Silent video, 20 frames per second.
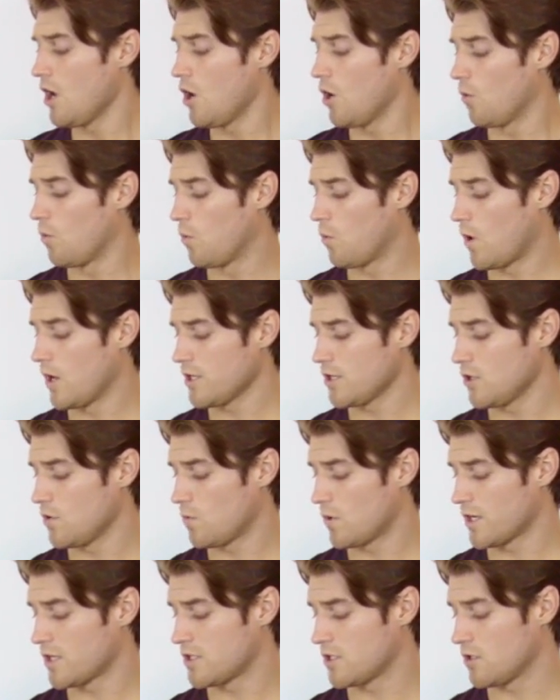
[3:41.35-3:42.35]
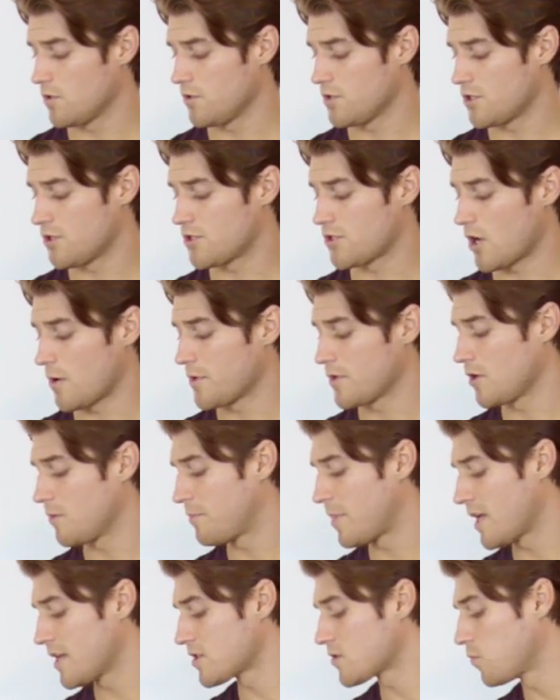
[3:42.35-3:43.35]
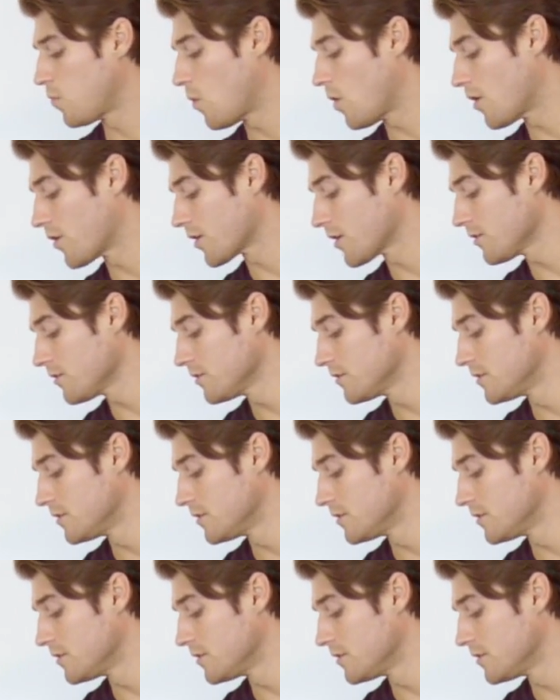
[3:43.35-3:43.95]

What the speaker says: what you want to do is you start with your base water,